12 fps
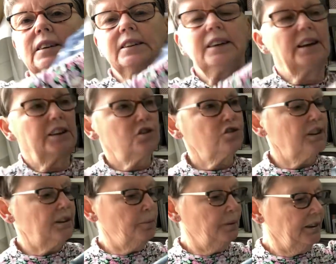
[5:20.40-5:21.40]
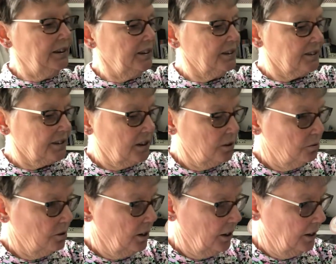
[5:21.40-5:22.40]
yeah, it's really pleased.
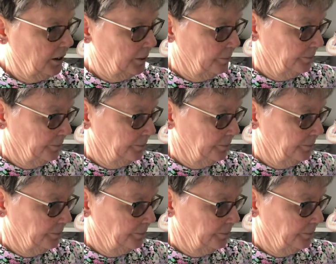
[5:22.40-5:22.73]
So I